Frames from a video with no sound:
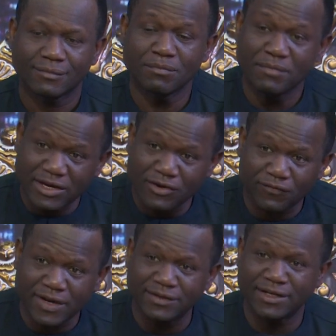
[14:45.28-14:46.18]
Many
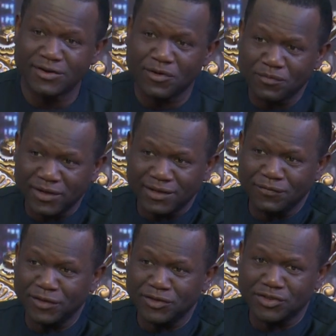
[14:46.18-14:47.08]
of them did not believe
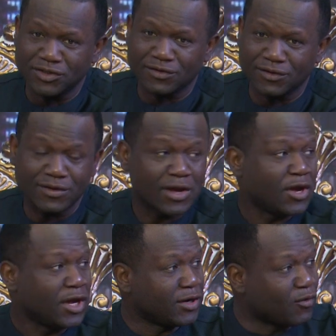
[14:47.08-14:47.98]
in Jesus.
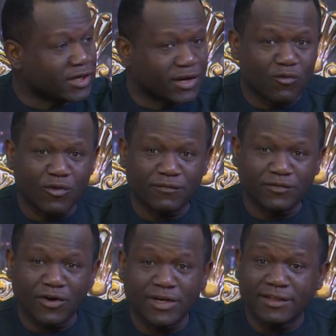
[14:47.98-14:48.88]
What they would have
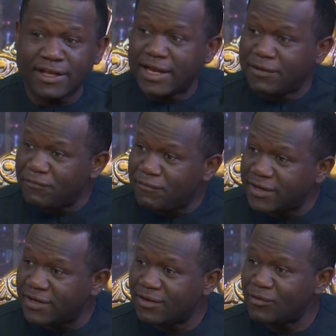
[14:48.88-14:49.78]
done is that
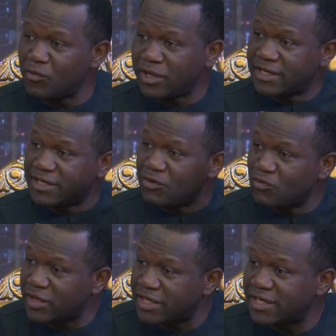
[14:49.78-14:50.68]
every week they would
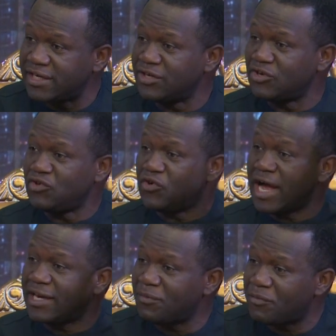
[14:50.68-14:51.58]
be killing new
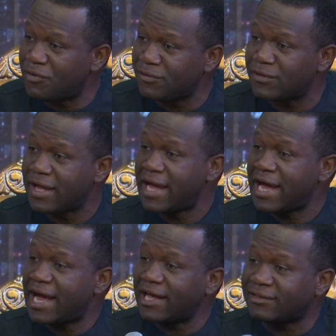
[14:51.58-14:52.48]
animals
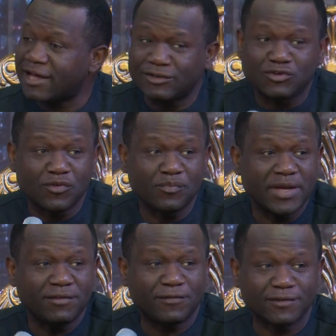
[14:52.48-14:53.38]
as
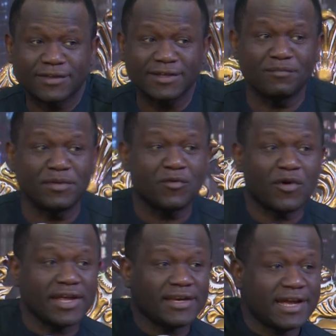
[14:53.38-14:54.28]
atonement for sin.
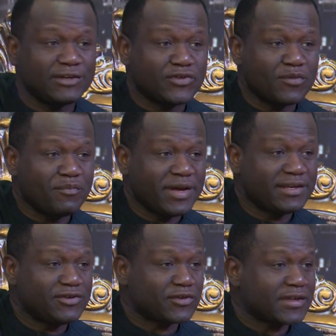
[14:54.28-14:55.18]
Meanwhile, the
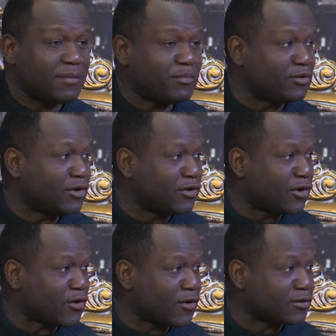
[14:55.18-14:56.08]
atonement just happened on the
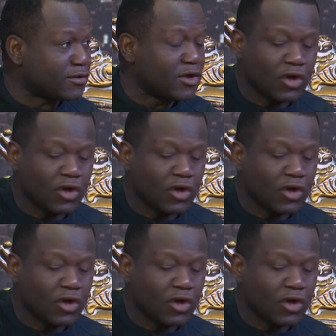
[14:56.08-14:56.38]
cross.